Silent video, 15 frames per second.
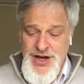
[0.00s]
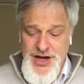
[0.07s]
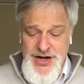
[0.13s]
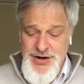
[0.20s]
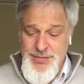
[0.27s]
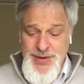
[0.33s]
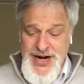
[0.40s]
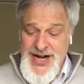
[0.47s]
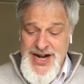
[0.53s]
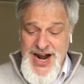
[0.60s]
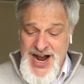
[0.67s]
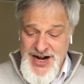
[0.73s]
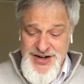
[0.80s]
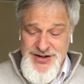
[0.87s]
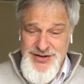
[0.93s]
under many
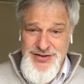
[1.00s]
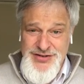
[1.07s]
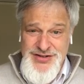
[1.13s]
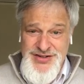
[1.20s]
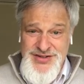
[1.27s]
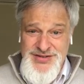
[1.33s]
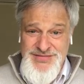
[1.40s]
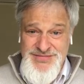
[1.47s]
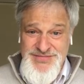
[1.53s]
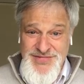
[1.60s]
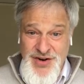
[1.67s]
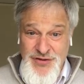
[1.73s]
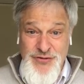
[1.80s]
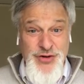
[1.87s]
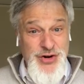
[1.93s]
doctors
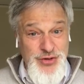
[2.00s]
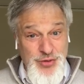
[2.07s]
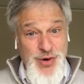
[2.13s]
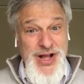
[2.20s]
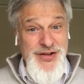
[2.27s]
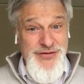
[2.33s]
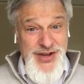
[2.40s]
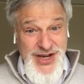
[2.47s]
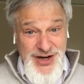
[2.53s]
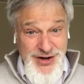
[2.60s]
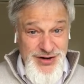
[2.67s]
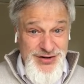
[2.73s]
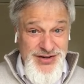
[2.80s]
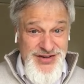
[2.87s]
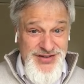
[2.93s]
for 12
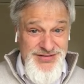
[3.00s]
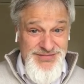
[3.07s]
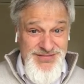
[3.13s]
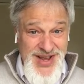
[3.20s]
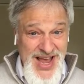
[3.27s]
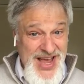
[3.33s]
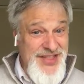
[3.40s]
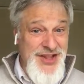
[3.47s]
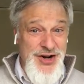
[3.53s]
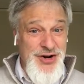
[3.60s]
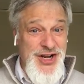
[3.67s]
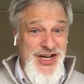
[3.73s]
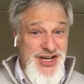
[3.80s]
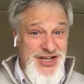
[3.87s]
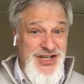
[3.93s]
years and that her
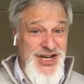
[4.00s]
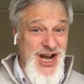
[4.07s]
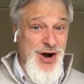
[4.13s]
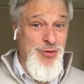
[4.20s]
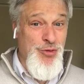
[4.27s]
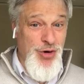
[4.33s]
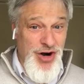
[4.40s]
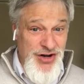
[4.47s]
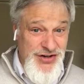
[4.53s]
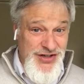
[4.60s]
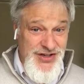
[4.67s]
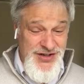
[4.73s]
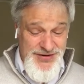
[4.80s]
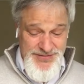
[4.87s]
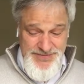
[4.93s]
condition got
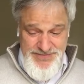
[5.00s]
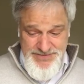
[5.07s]
worse.